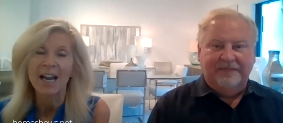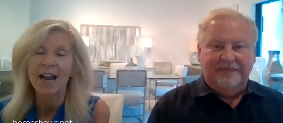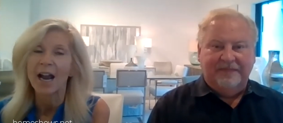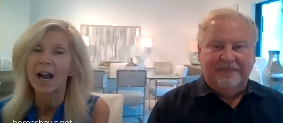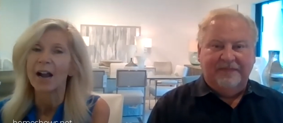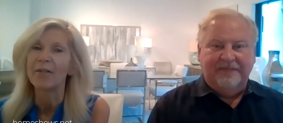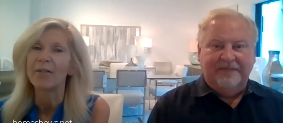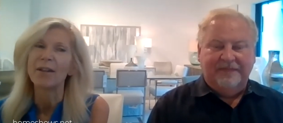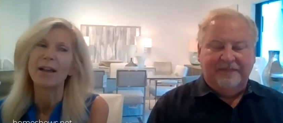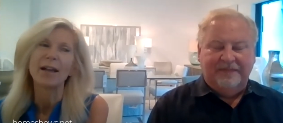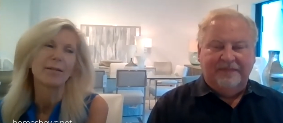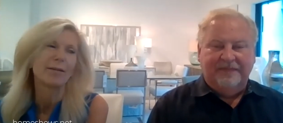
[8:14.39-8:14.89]

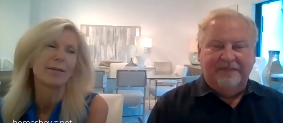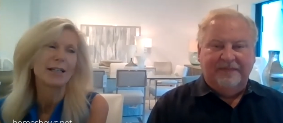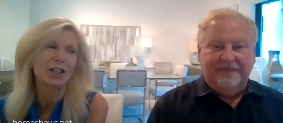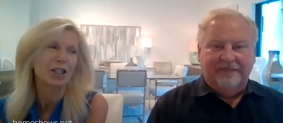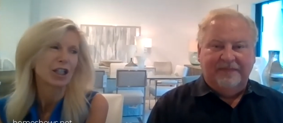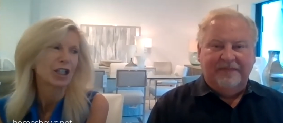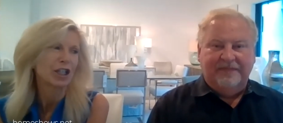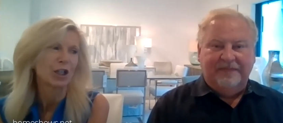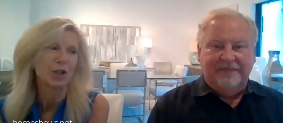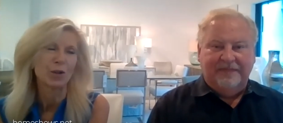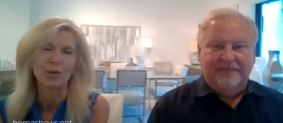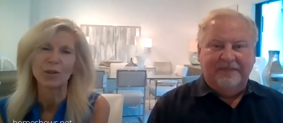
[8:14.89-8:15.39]
Speaker 1: And that's
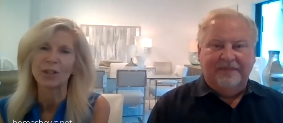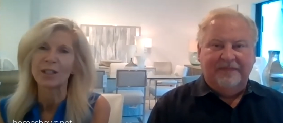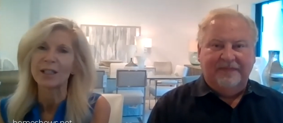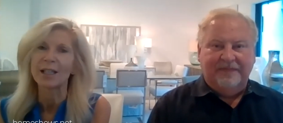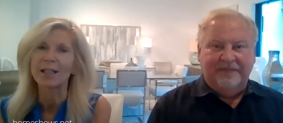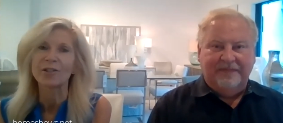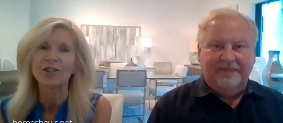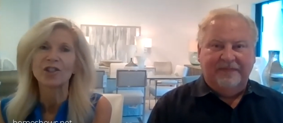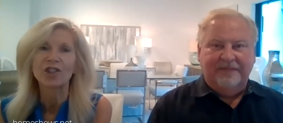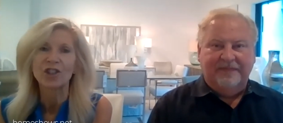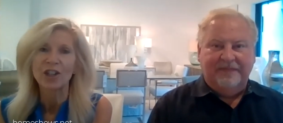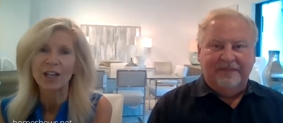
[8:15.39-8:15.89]
huge.
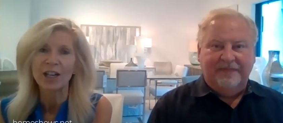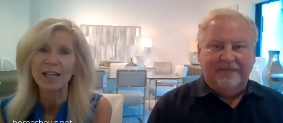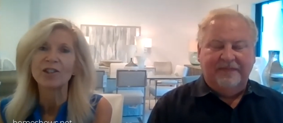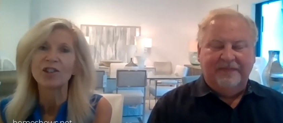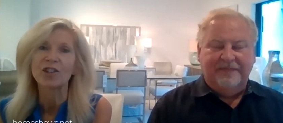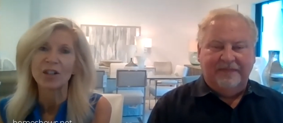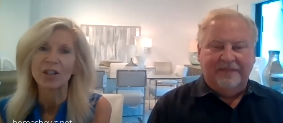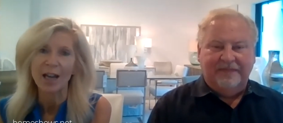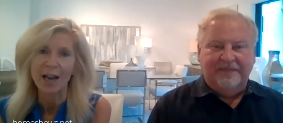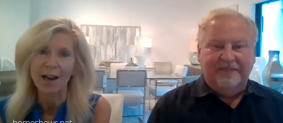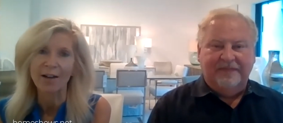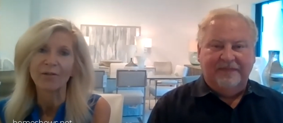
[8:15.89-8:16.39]
That's
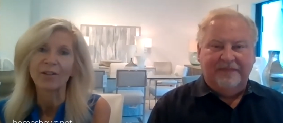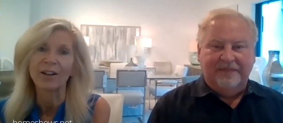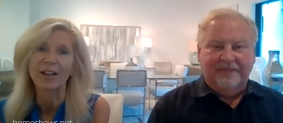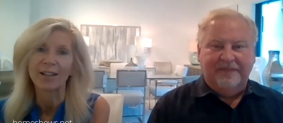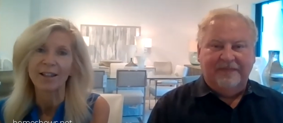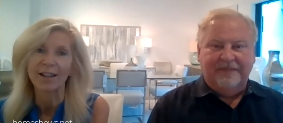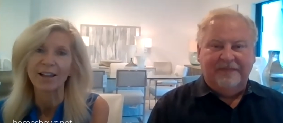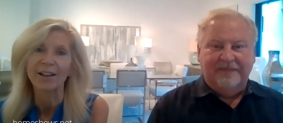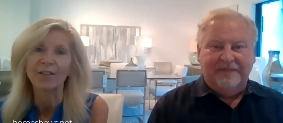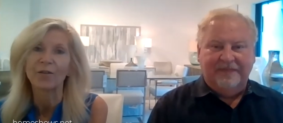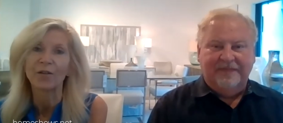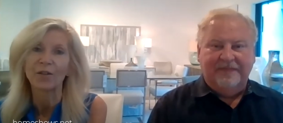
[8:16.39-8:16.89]
changed
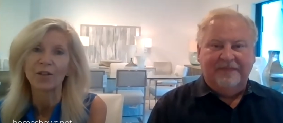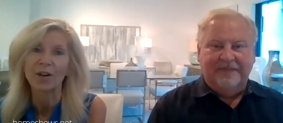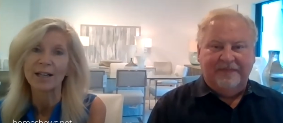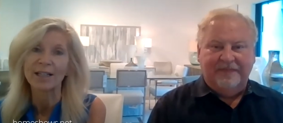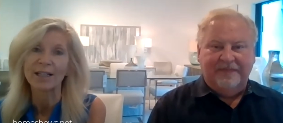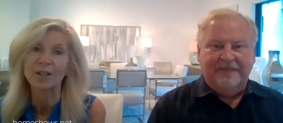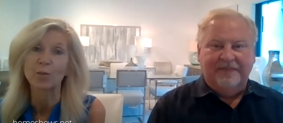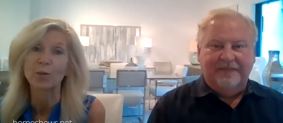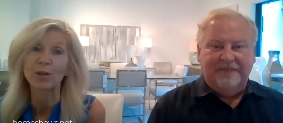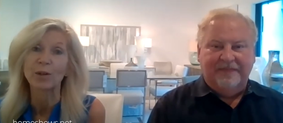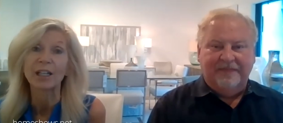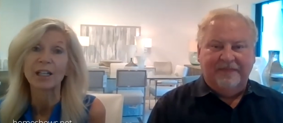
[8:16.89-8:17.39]
everything for
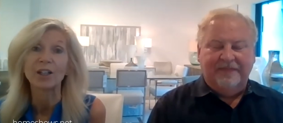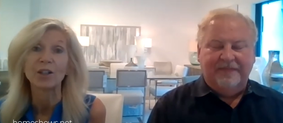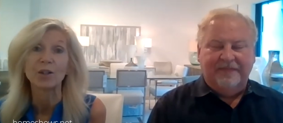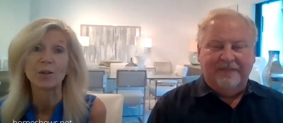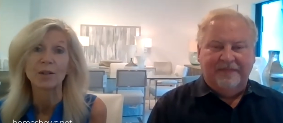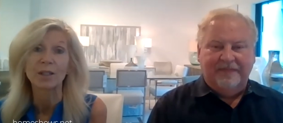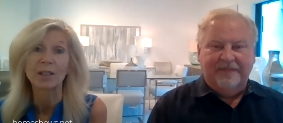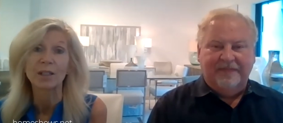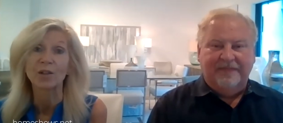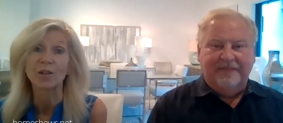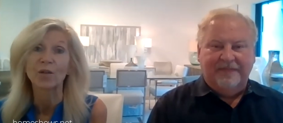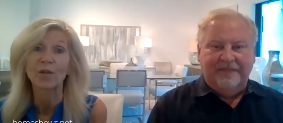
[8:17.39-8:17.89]
us. We can
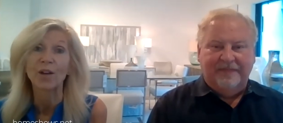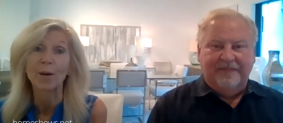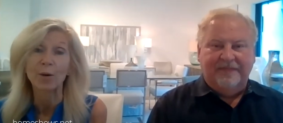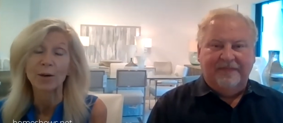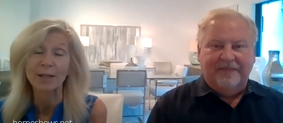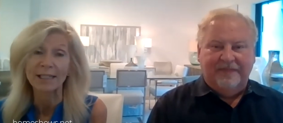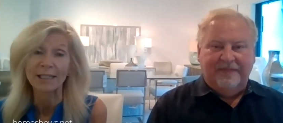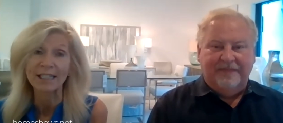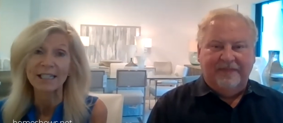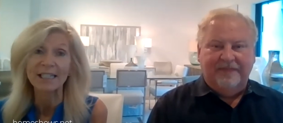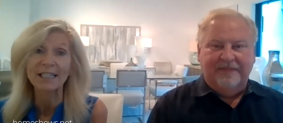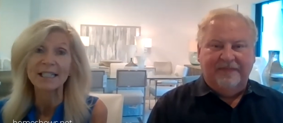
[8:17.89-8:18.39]
use those
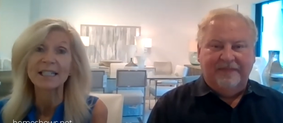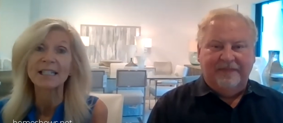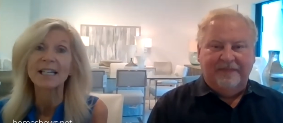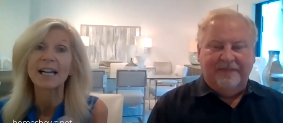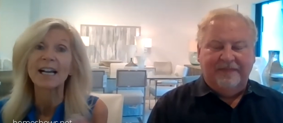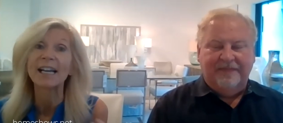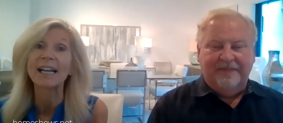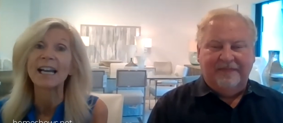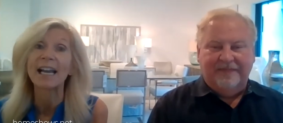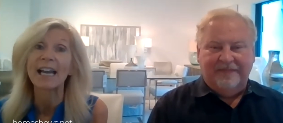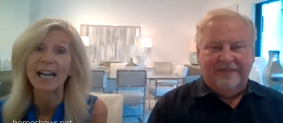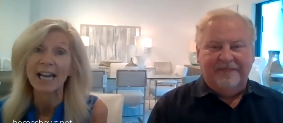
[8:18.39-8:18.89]
fabrics
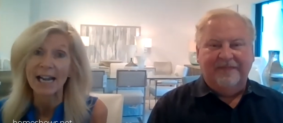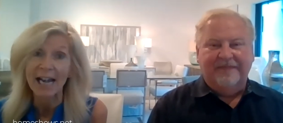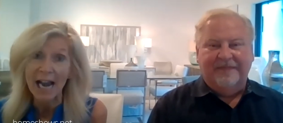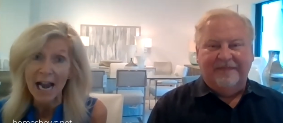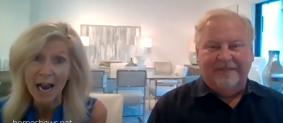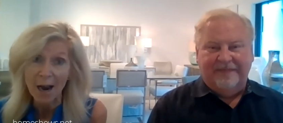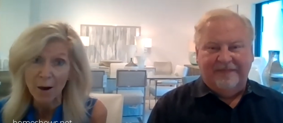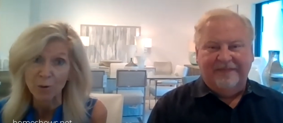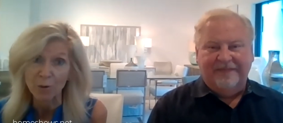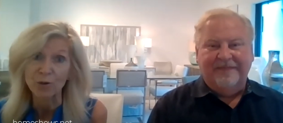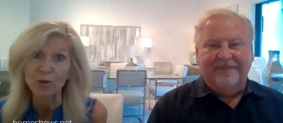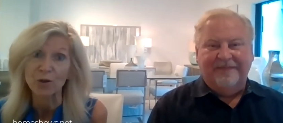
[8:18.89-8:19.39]
inside and
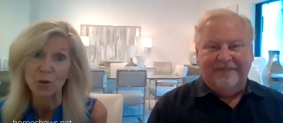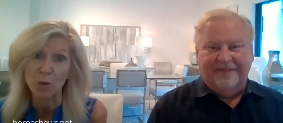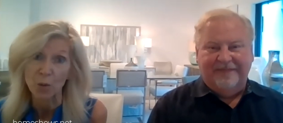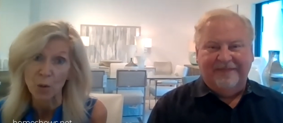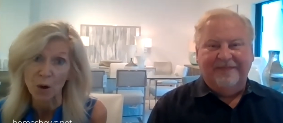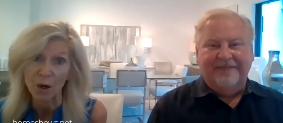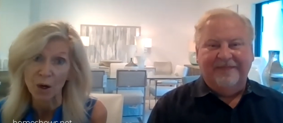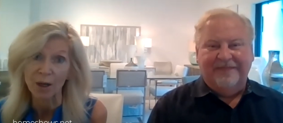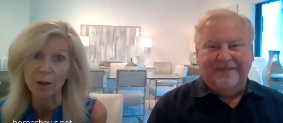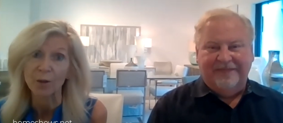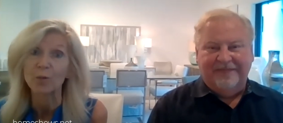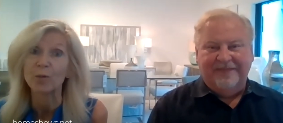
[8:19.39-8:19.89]

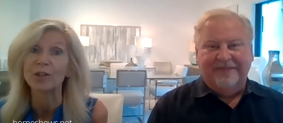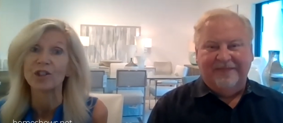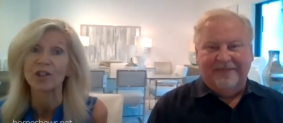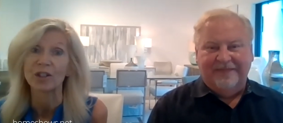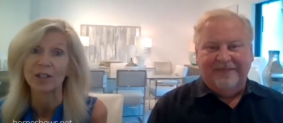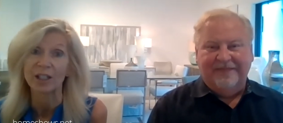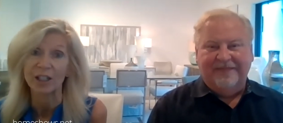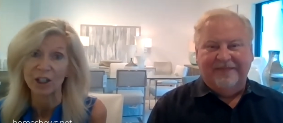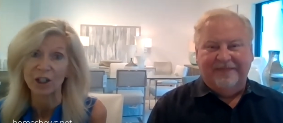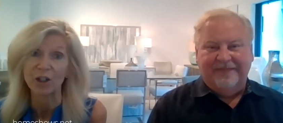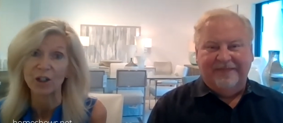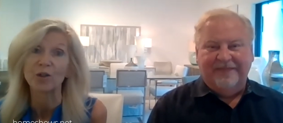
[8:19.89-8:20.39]
outdoor, which is
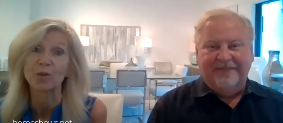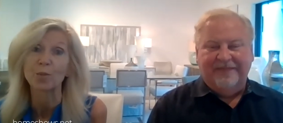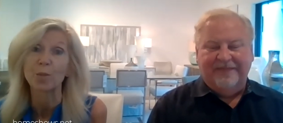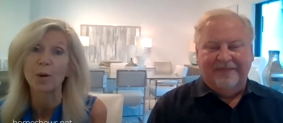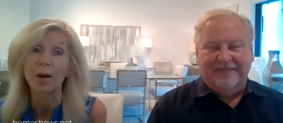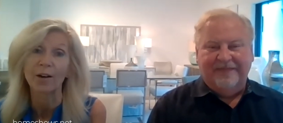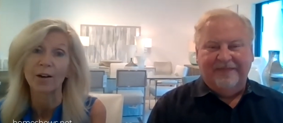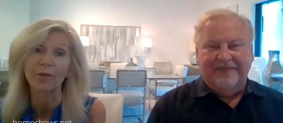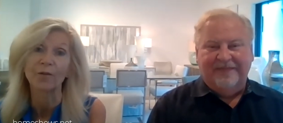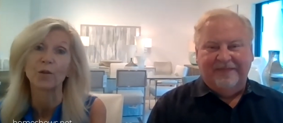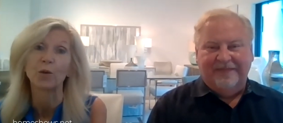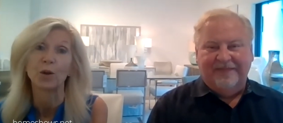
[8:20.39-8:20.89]
a huge
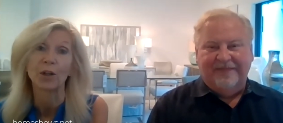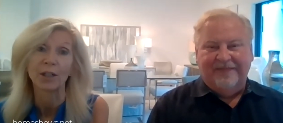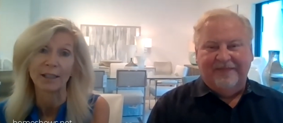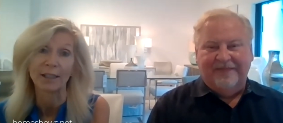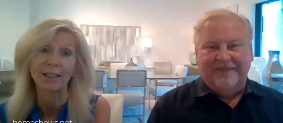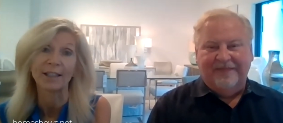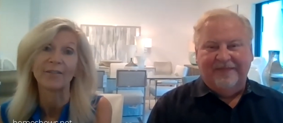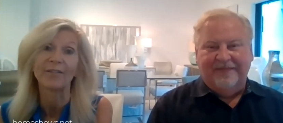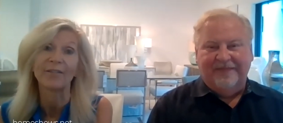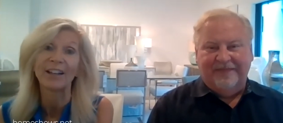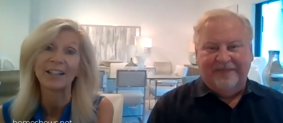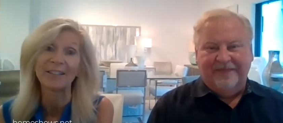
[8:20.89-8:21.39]
part of Florida
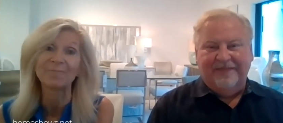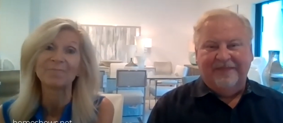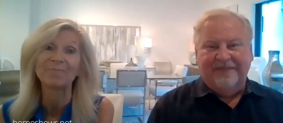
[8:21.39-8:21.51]
living.